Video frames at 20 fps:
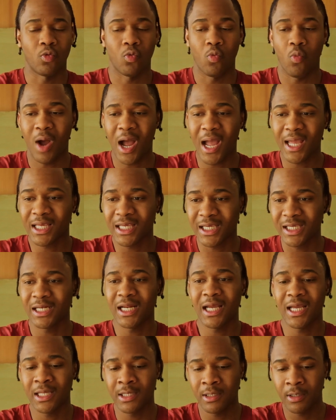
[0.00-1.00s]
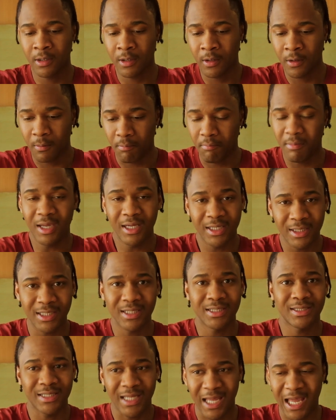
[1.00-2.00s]
Why can I make
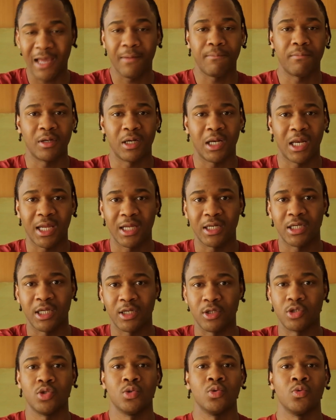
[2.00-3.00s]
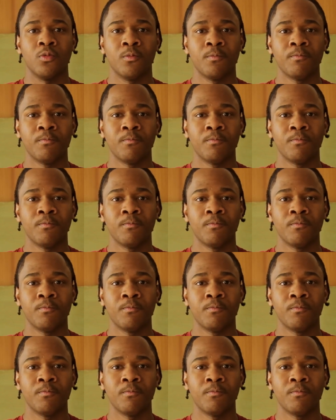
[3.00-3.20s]
this happen like they do?